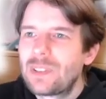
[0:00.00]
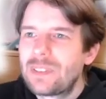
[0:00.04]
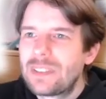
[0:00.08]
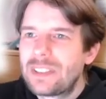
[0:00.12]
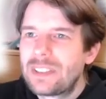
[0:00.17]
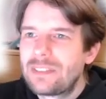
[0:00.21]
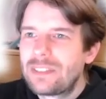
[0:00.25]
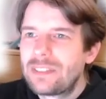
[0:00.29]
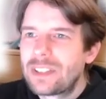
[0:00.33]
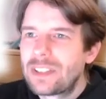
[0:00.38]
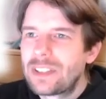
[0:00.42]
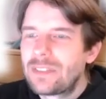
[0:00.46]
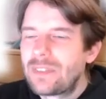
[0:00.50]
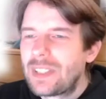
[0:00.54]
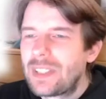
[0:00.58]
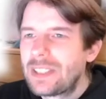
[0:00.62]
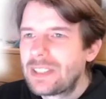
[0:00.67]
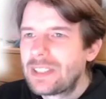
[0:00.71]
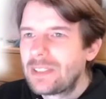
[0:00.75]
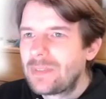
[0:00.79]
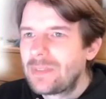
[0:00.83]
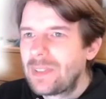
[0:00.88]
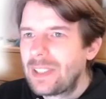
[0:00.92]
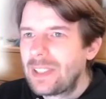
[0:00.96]
division
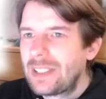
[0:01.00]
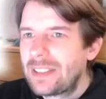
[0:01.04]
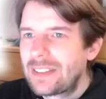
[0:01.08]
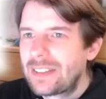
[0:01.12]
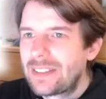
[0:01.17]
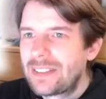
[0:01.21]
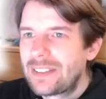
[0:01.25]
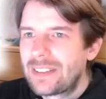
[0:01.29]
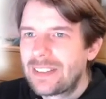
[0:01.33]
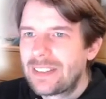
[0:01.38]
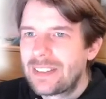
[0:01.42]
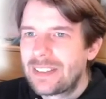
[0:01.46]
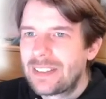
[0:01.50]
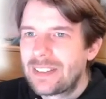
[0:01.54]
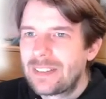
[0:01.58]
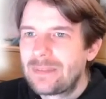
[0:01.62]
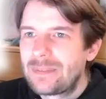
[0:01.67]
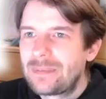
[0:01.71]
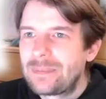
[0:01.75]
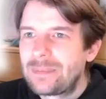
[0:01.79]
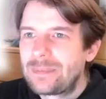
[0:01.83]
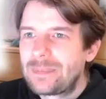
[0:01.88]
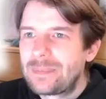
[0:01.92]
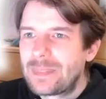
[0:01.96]
multiplex,
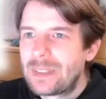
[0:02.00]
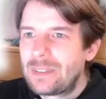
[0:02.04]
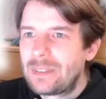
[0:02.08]
um,